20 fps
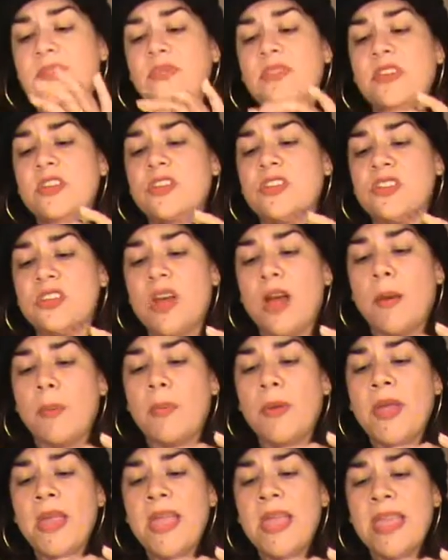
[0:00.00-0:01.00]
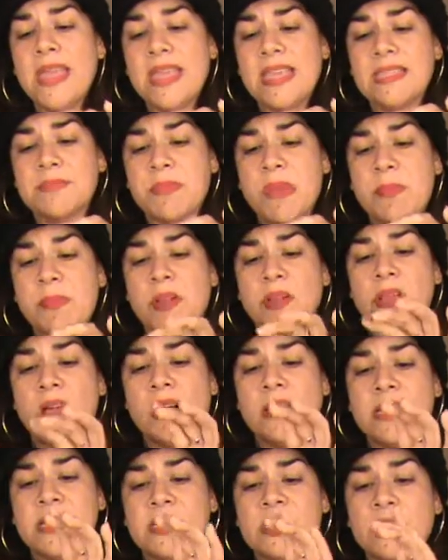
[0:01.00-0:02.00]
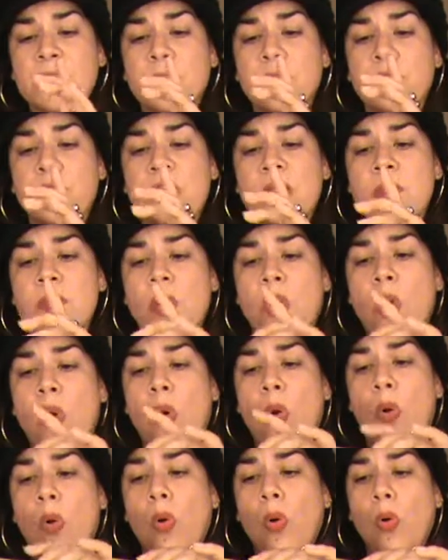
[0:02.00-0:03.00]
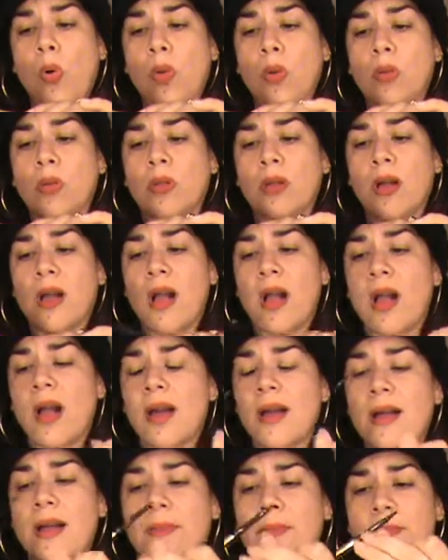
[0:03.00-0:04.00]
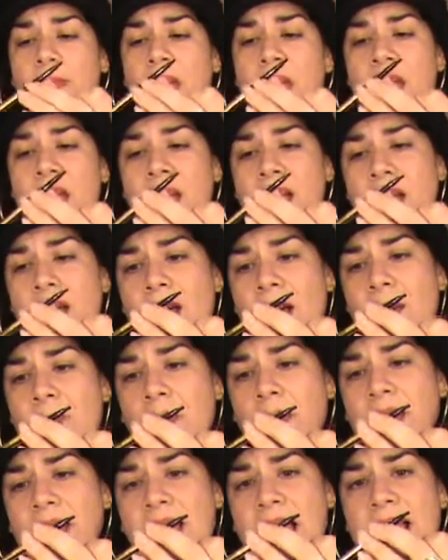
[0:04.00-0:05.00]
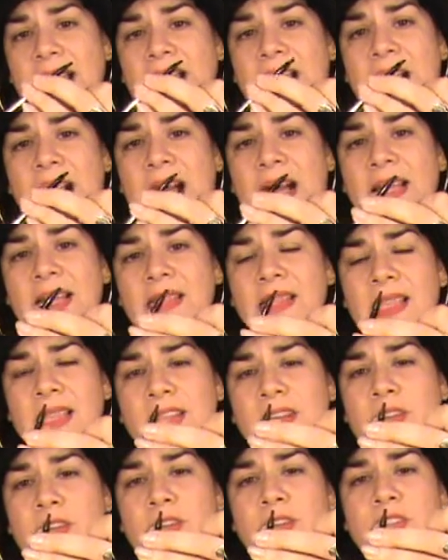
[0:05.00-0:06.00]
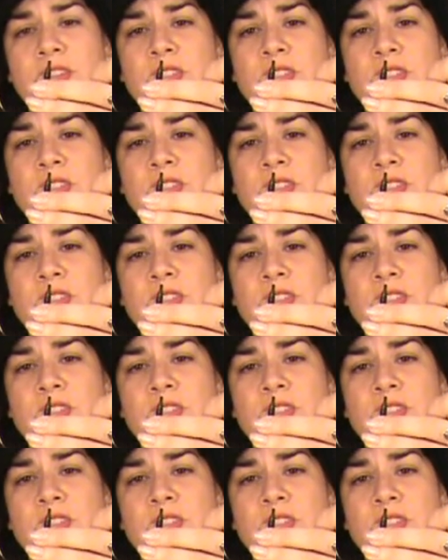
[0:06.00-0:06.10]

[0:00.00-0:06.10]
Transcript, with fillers: finished up is my Milani Supreme Kohl um, black eyeliner.